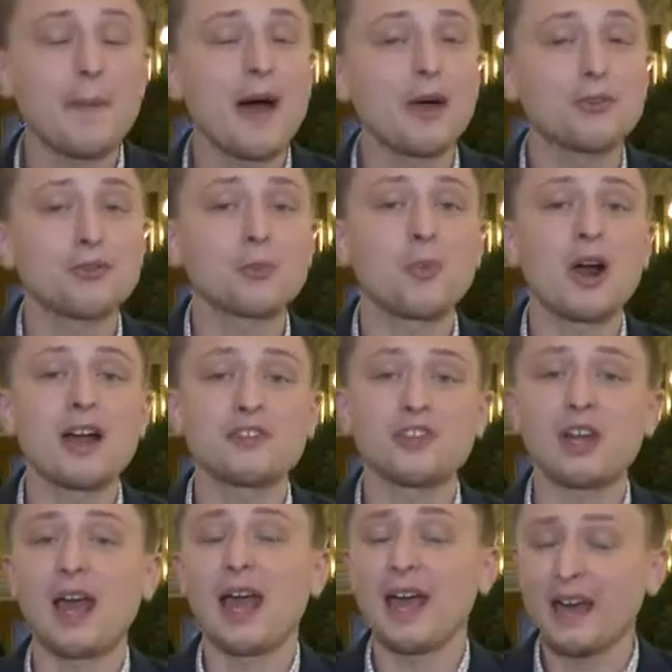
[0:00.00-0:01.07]

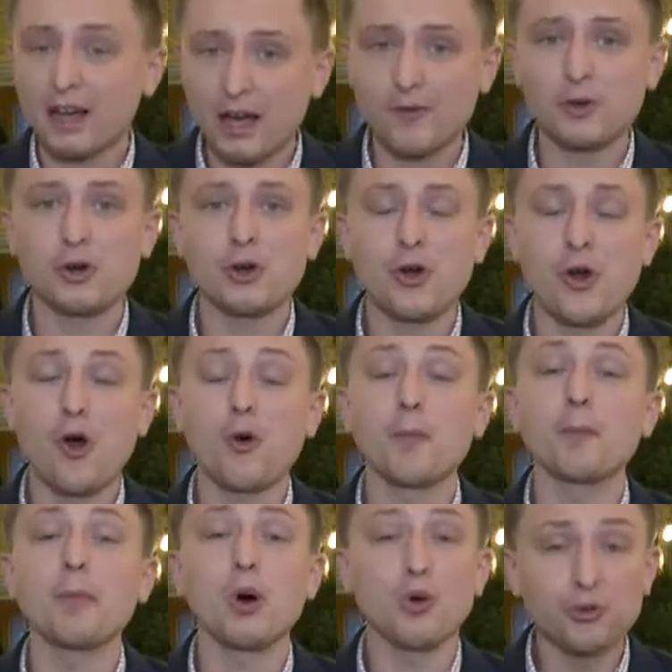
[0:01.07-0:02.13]
Malsam-Rysdon and Governor
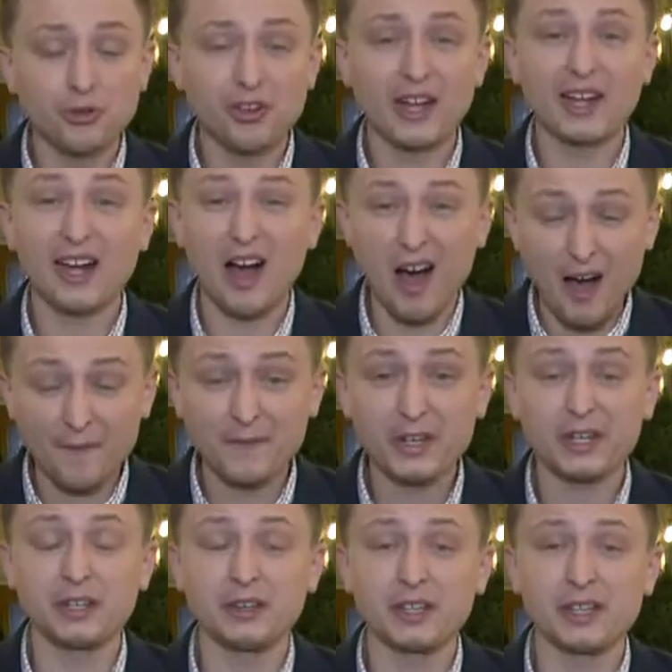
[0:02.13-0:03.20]
Noem both said
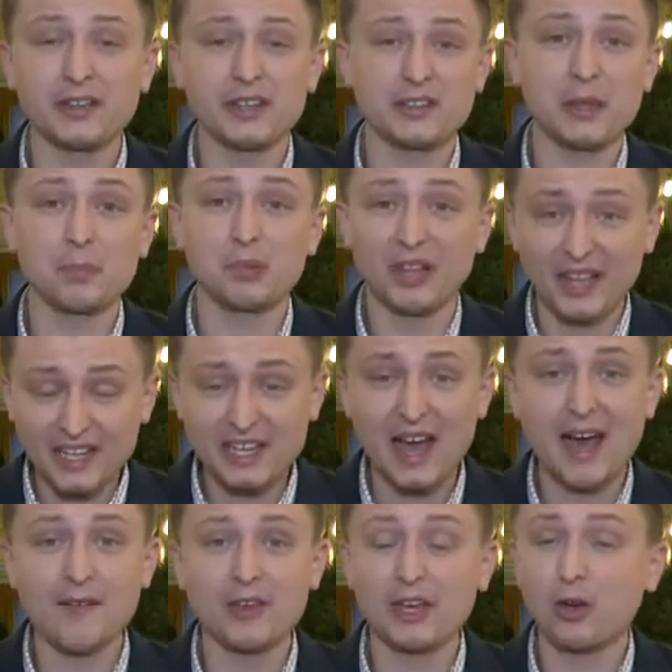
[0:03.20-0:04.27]
confidently that they plan to
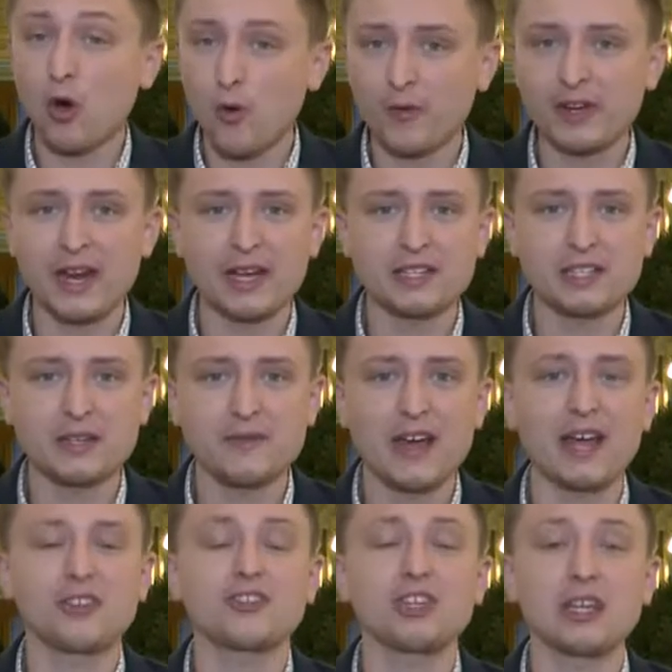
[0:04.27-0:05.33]
have a COVID-19
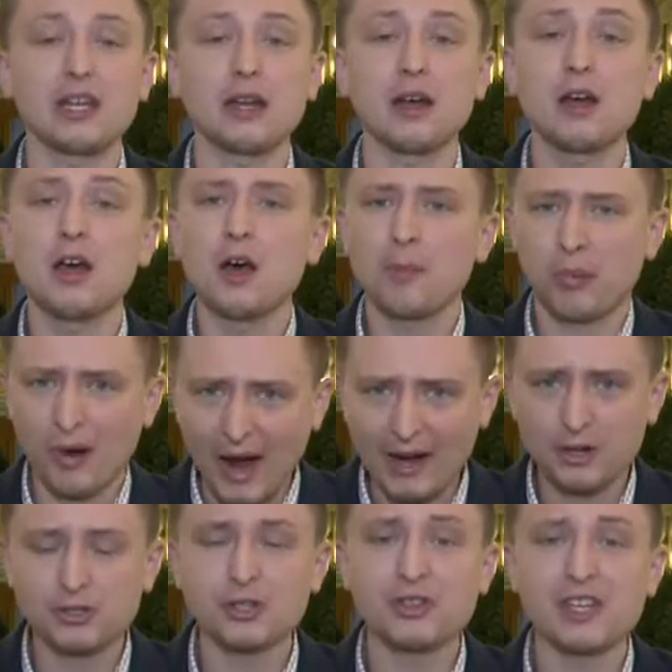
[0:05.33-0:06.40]
vaccine
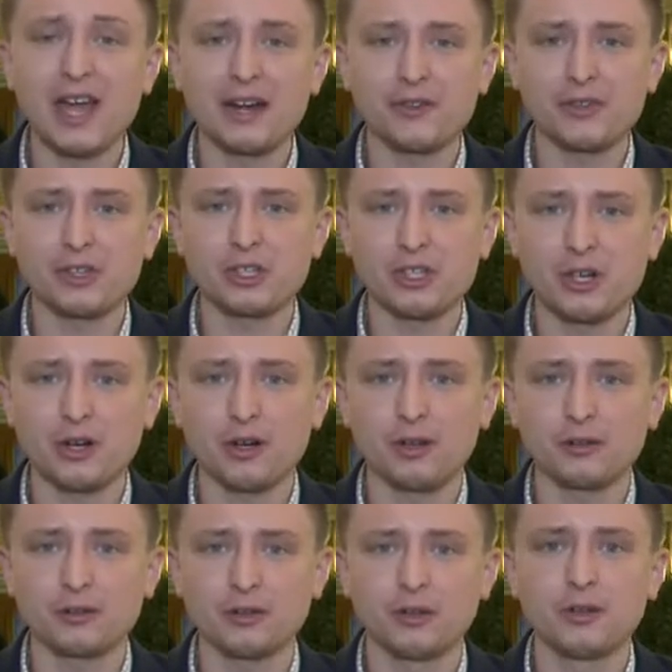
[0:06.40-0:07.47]
prior to the end of the year.
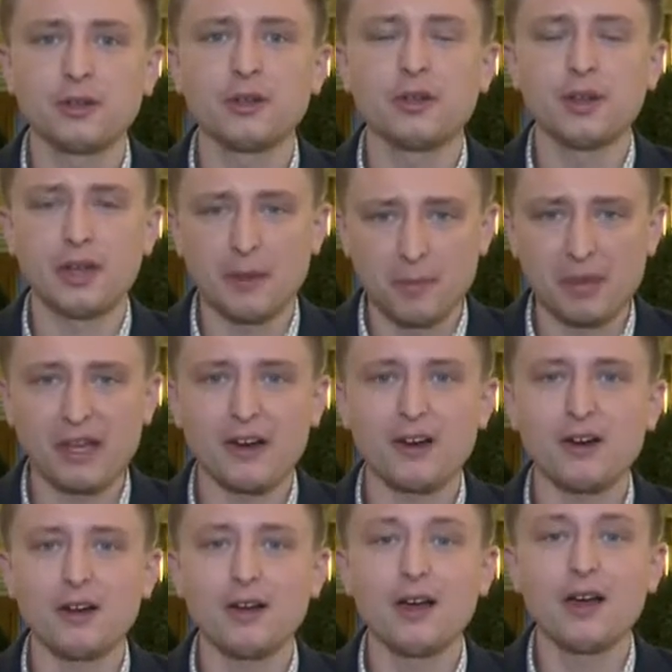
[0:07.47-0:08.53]
In
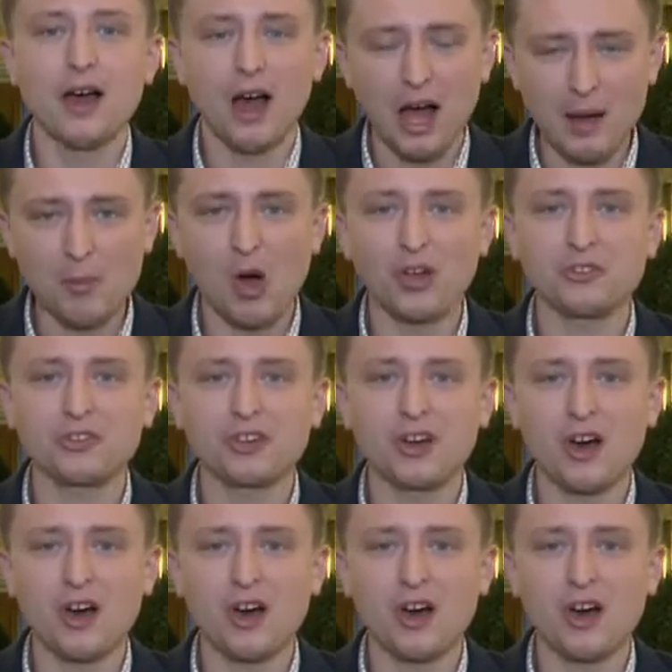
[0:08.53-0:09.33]
Pierre, I'm Austin